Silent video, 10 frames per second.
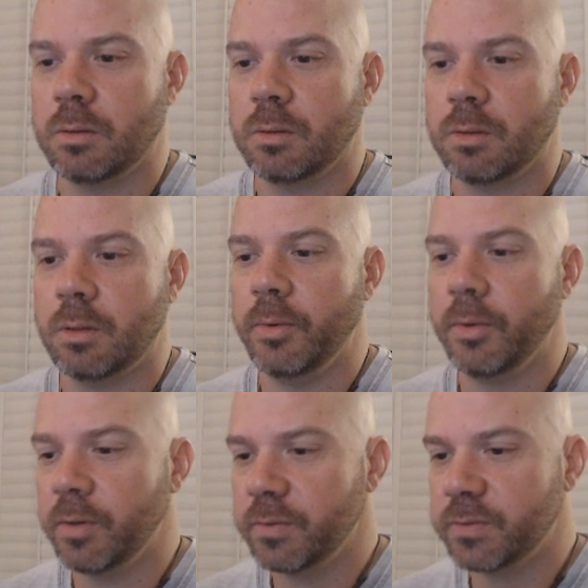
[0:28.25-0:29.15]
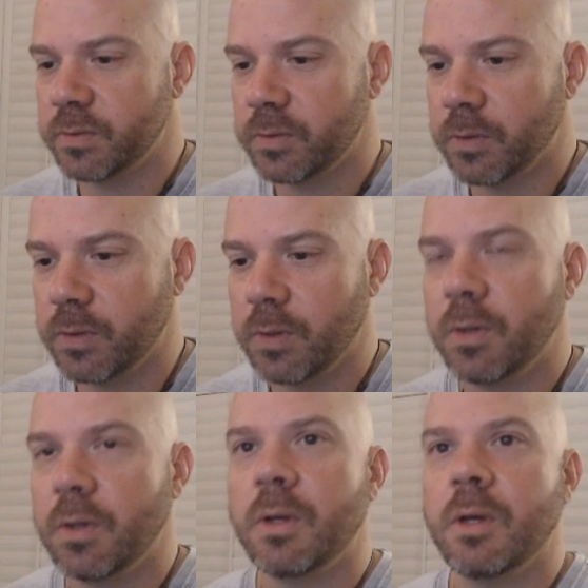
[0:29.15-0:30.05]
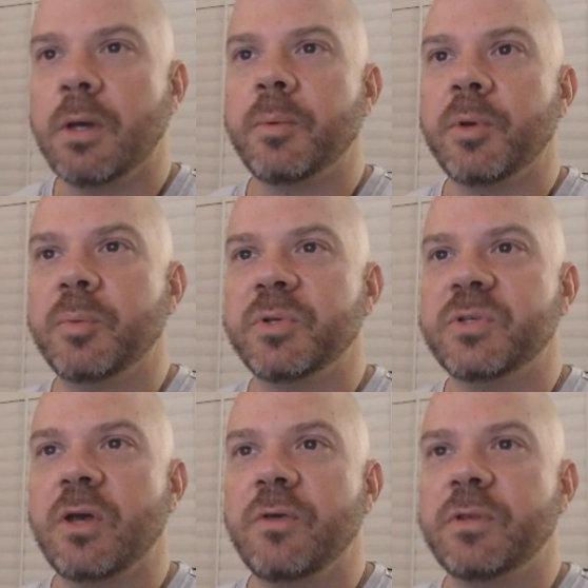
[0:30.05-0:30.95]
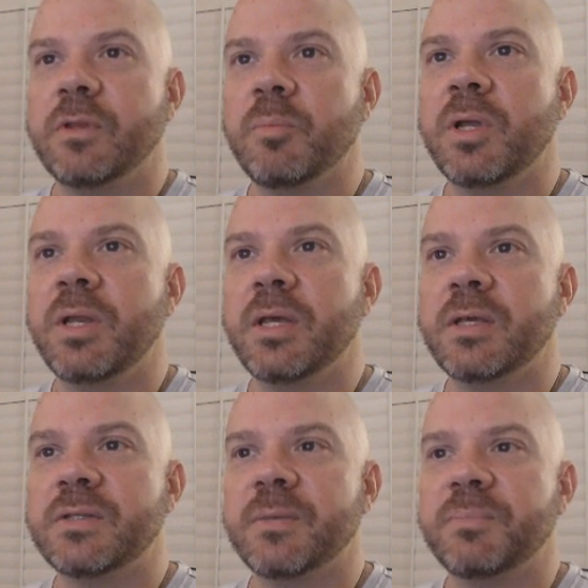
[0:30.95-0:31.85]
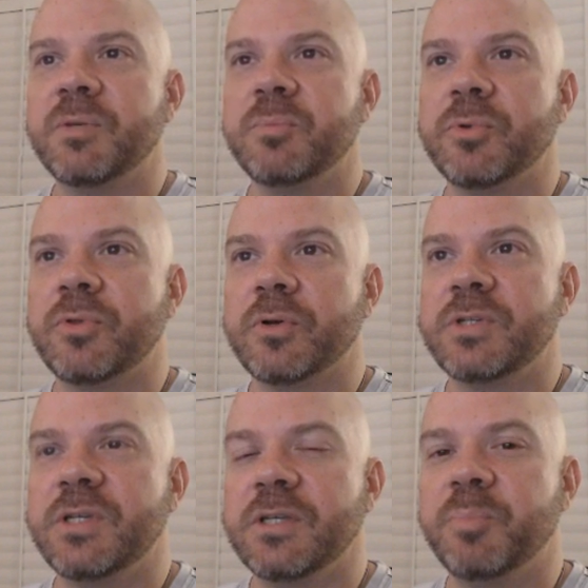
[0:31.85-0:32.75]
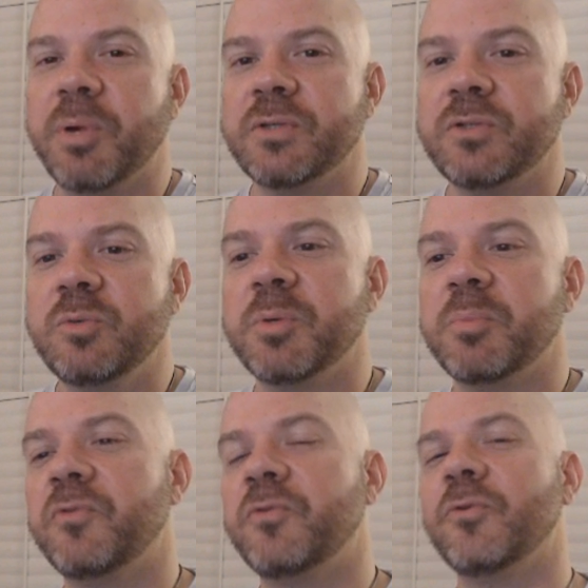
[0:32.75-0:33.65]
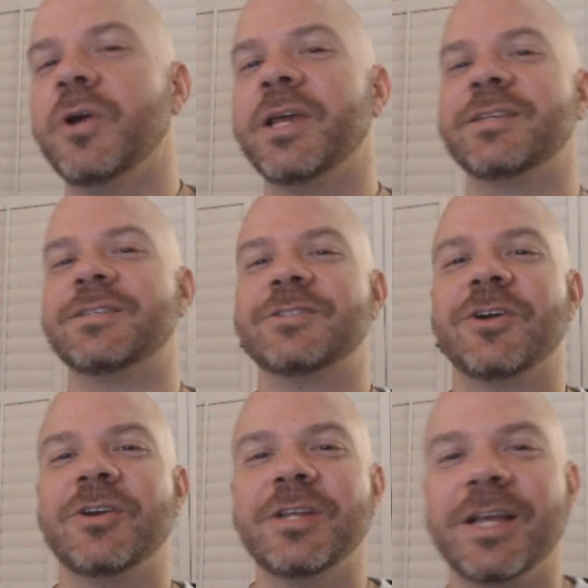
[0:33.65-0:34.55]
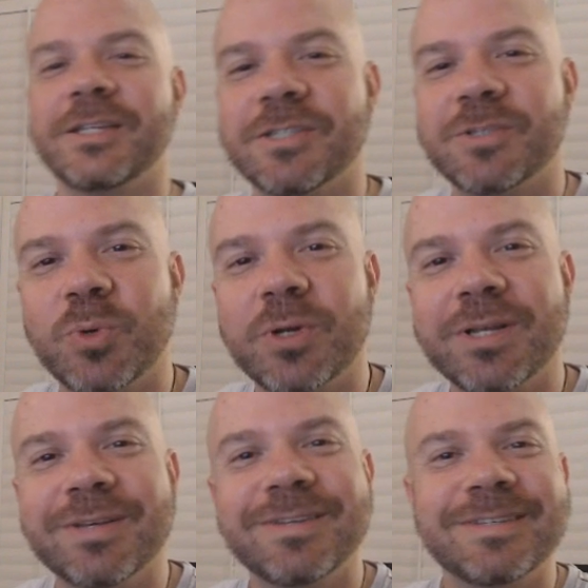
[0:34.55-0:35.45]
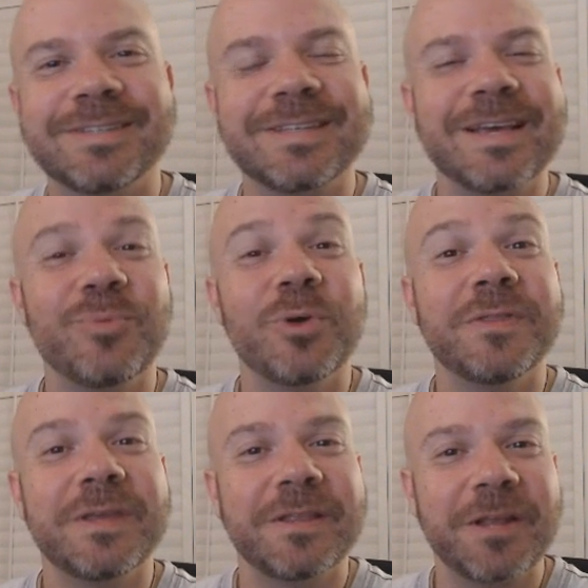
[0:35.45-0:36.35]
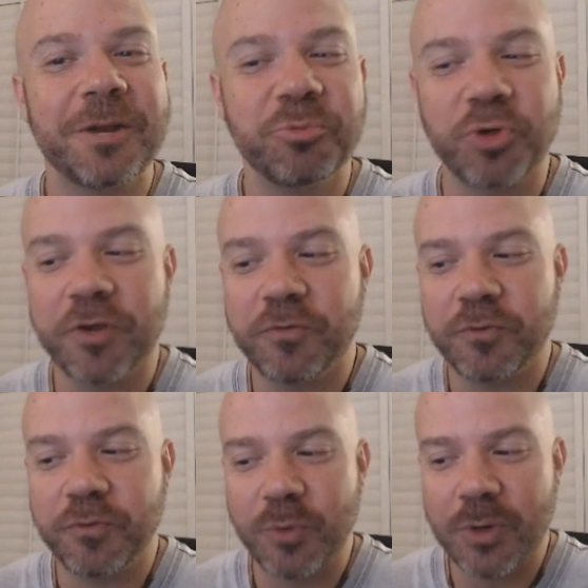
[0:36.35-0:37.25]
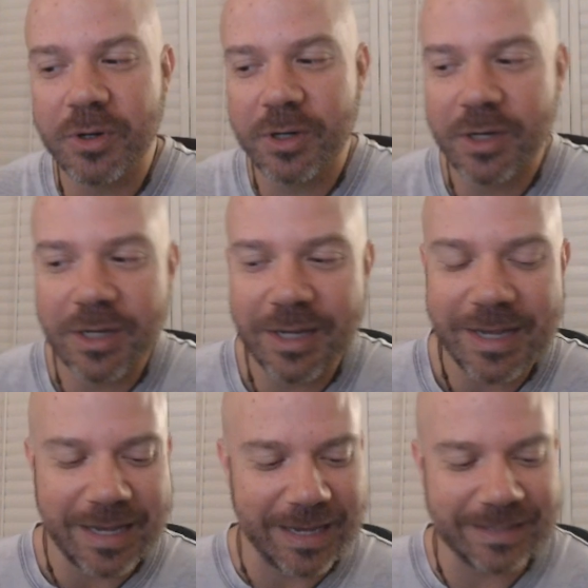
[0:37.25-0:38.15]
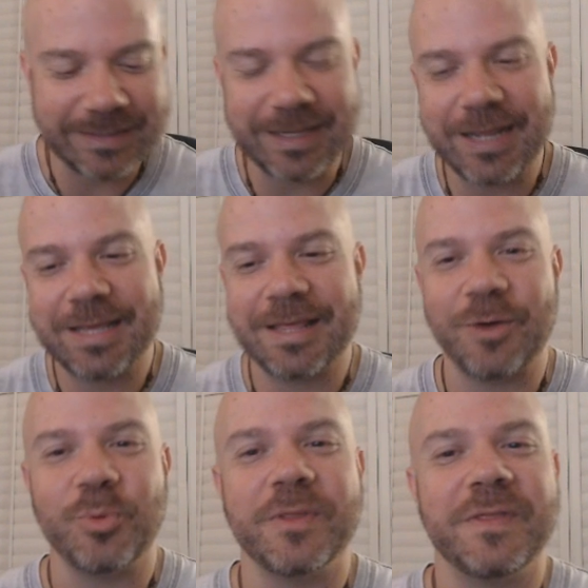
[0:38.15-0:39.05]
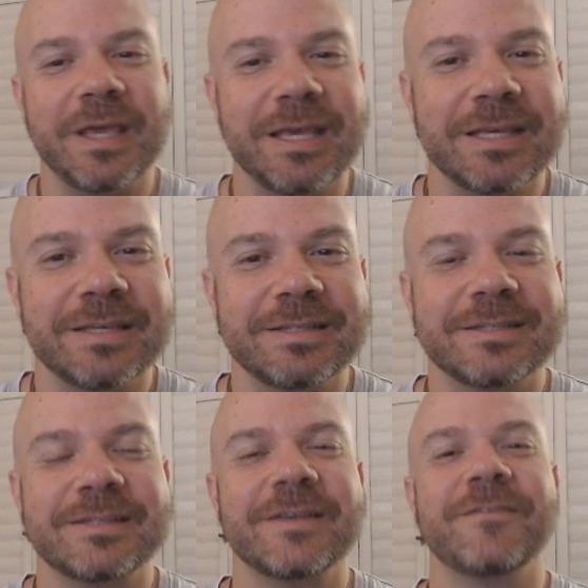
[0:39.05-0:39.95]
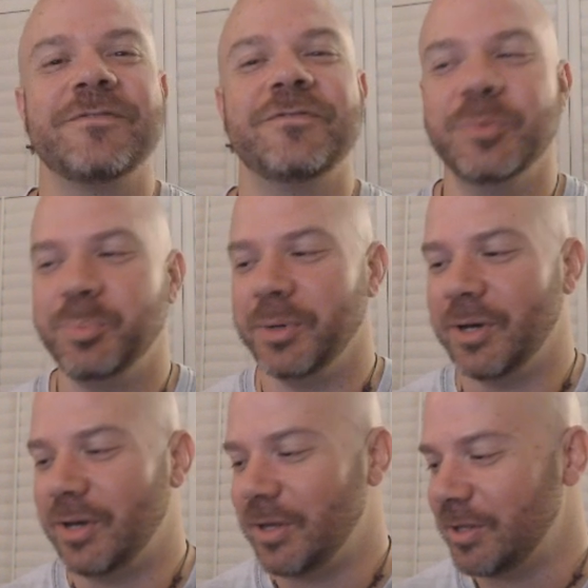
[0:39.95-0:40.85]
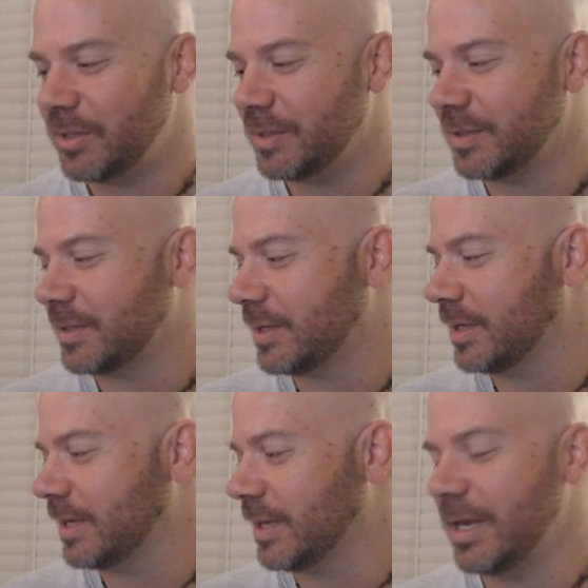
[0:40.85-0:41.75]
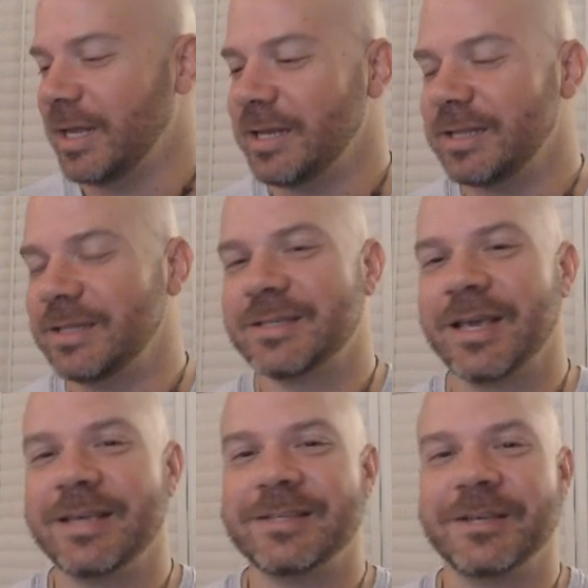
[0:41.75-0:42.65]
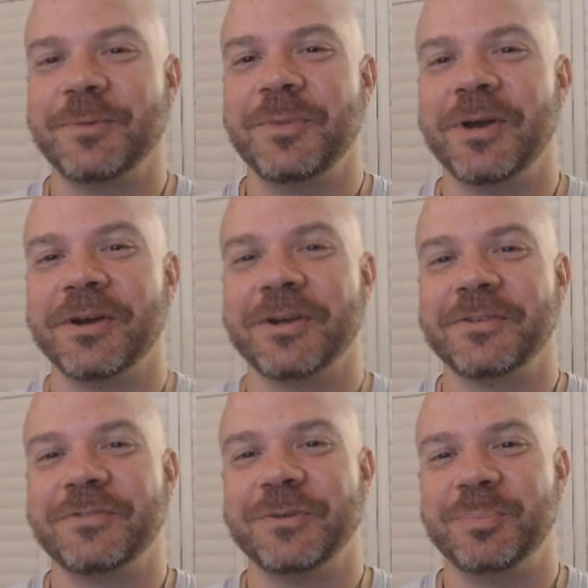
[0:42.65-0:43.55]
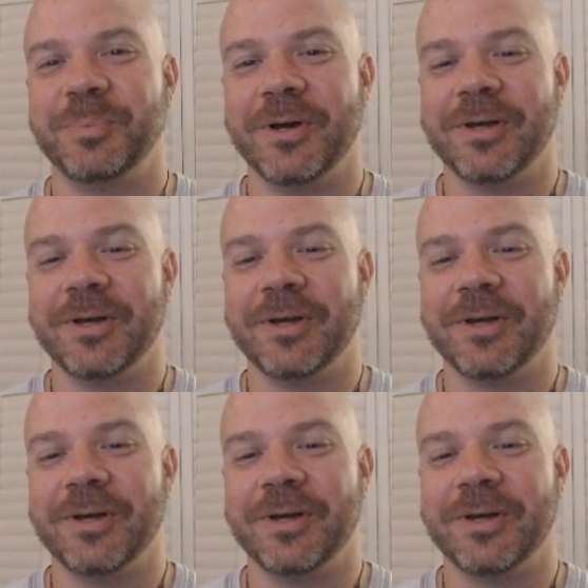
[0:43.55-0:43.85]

There it is going to be solving the Monday, September 13th puzzle, but before I get started, I just want to say one thing that I'm grateful for, and today that one thing is football, and in this case, American football.